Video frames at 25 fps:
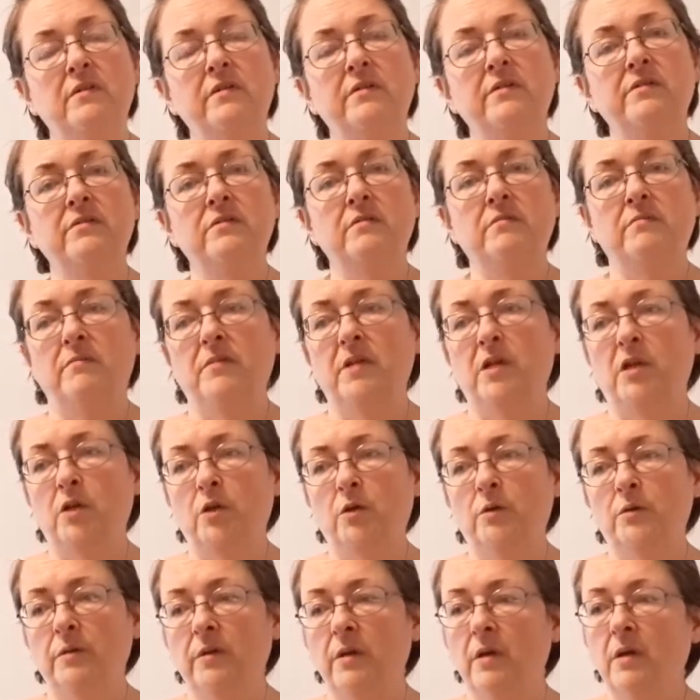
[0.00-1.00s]
is, you
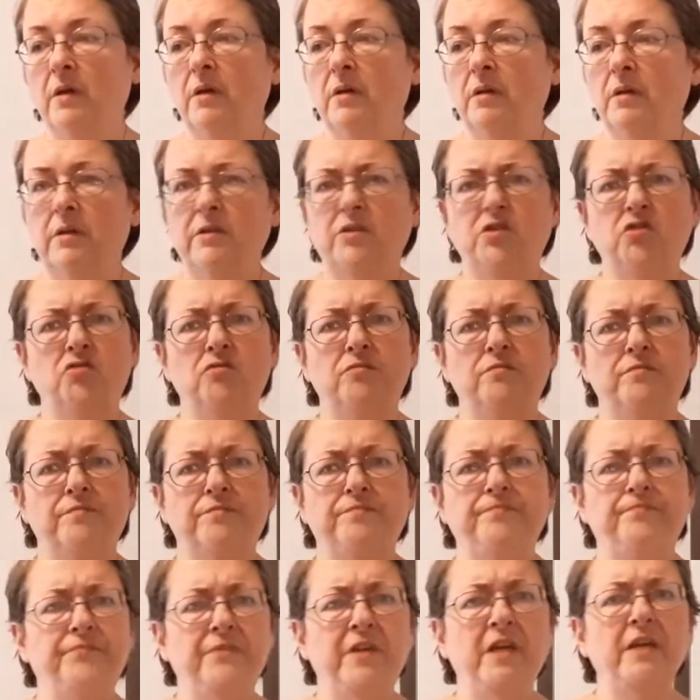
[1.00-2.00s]
know, let's
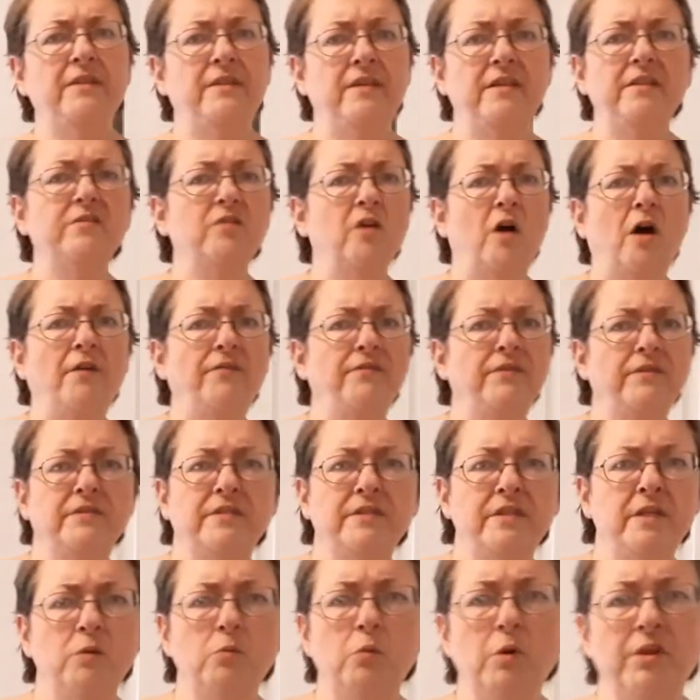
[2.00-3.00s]
take these off and
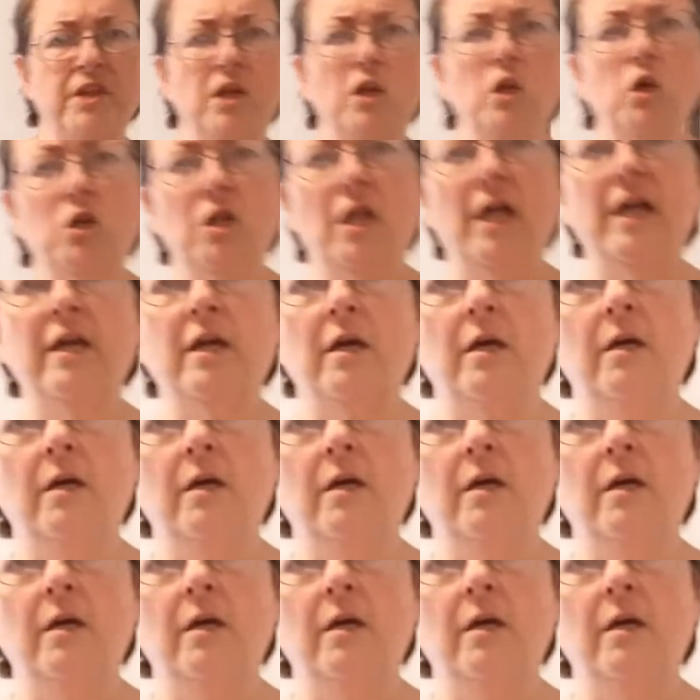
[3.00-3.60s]
see what they look like,